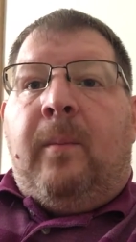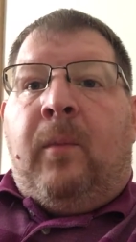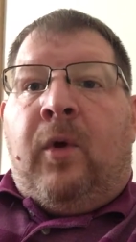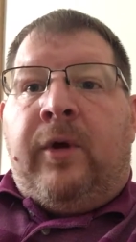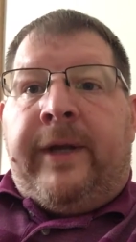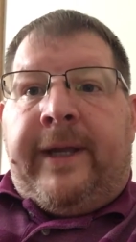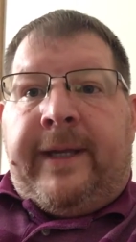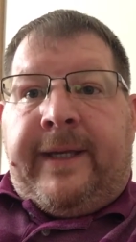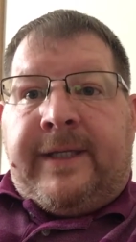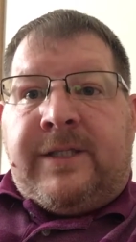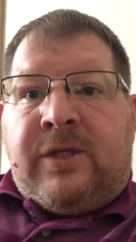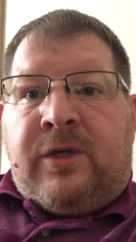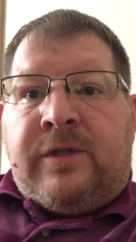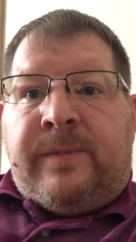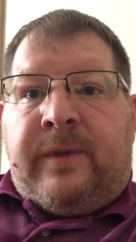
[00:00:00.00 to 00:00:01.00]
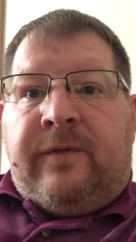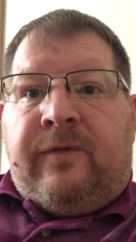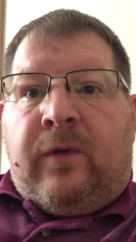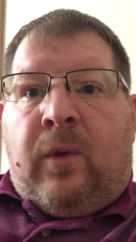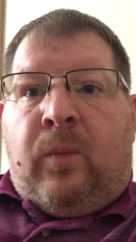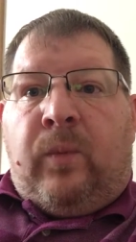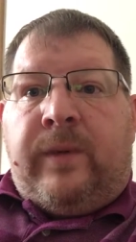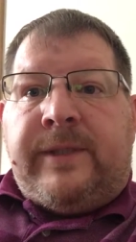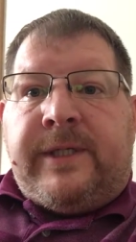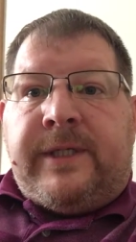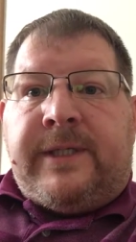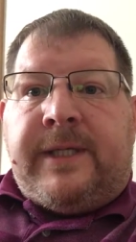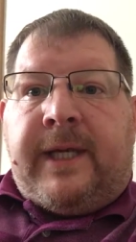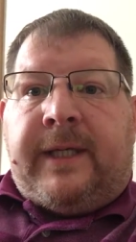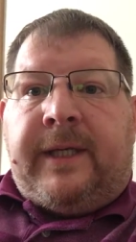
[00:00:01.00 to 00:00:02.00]
Morning, it's Osman from
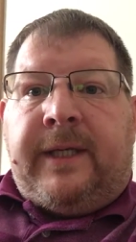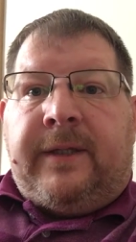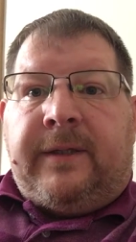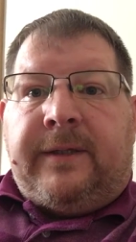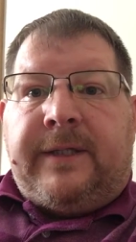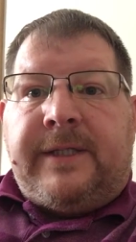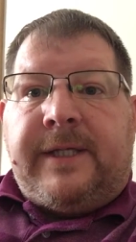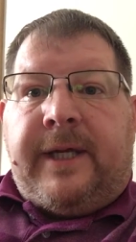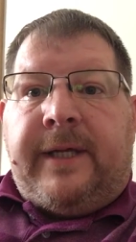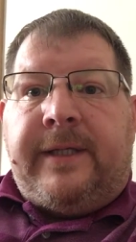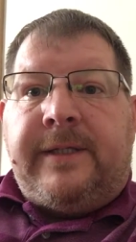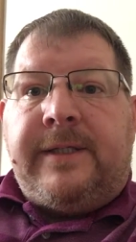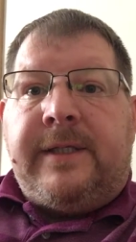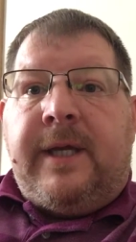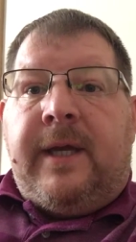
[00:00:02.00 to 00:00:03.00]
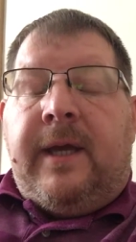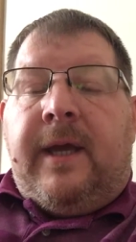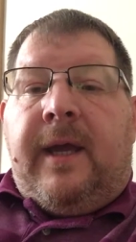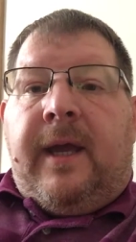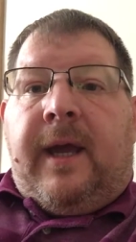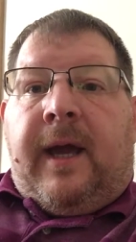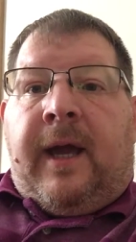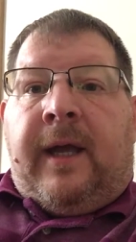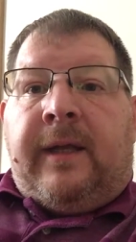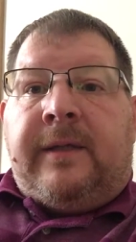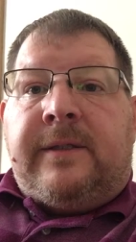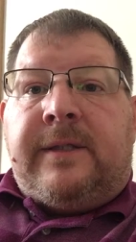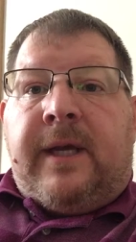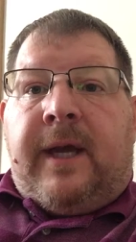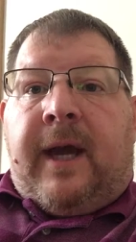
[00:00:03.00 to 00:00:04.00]
Wizzard Technical Designs,
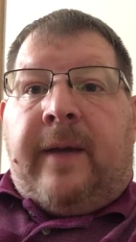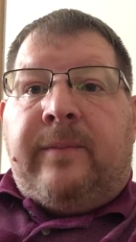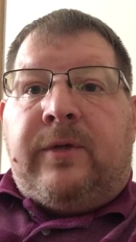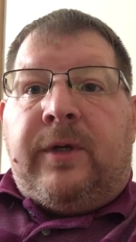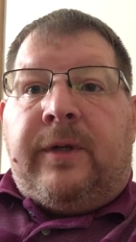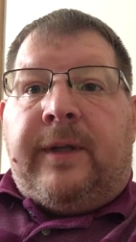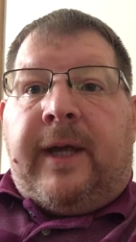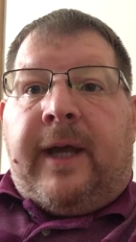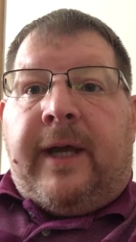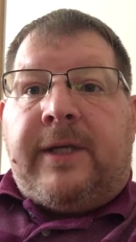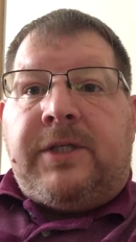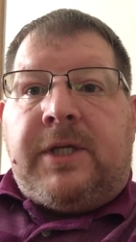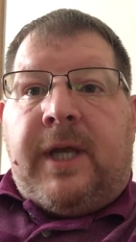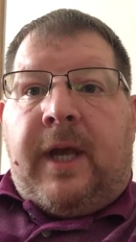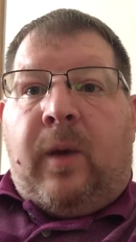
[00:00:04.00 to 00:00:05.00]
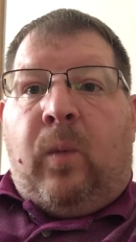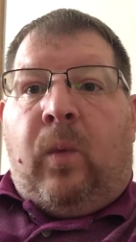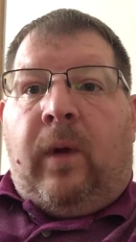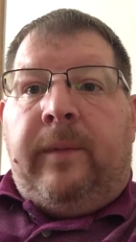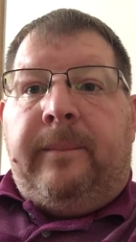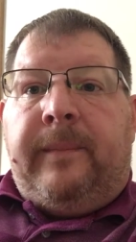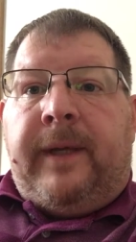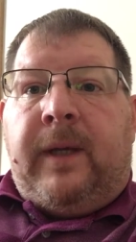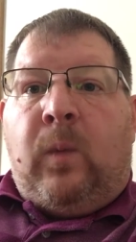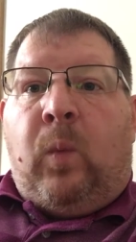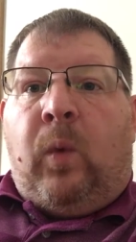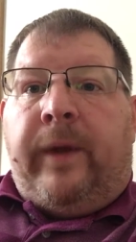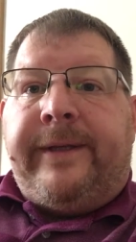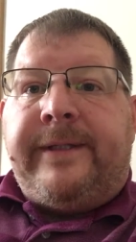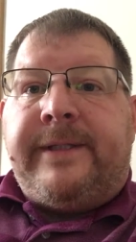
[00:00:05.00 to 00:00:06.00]
and I'm doing the hashtag One Min
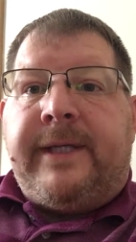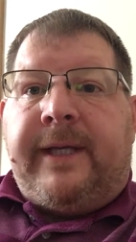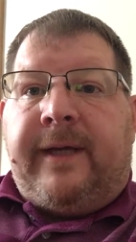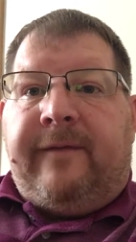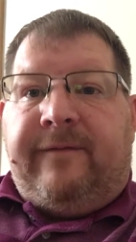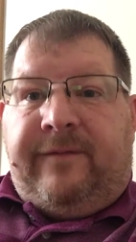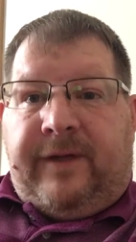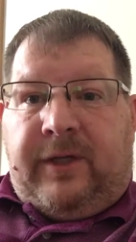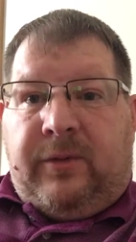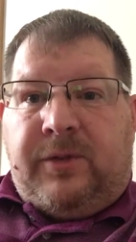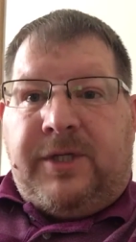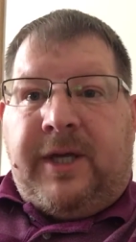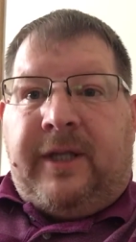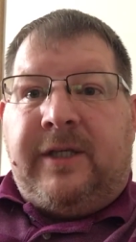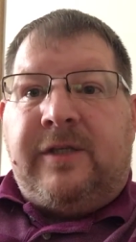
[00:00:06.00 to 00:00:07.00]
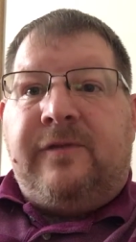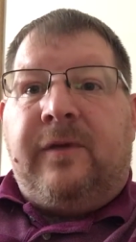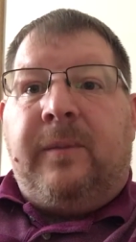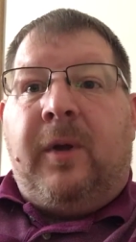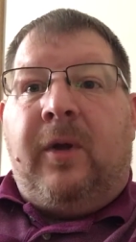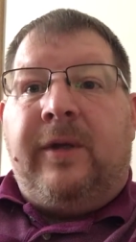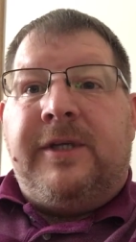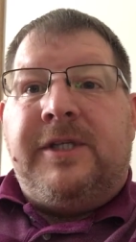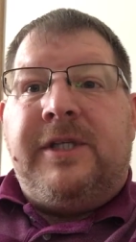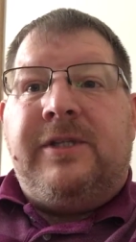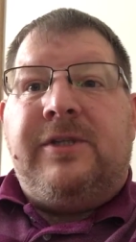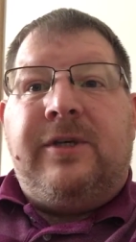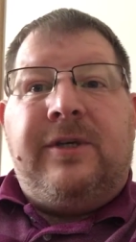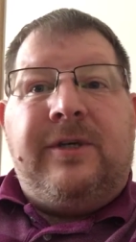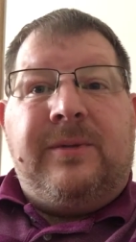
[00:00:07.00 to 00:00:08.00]
One Take video challenge from Holly G
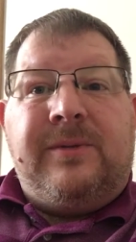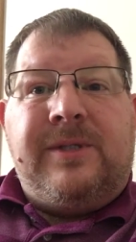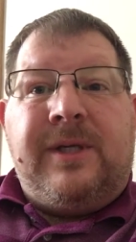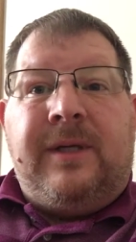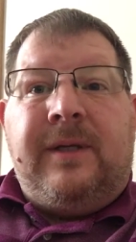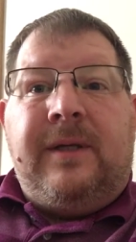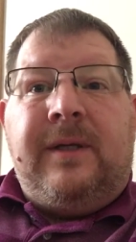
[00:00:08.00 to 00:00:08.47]
Studios.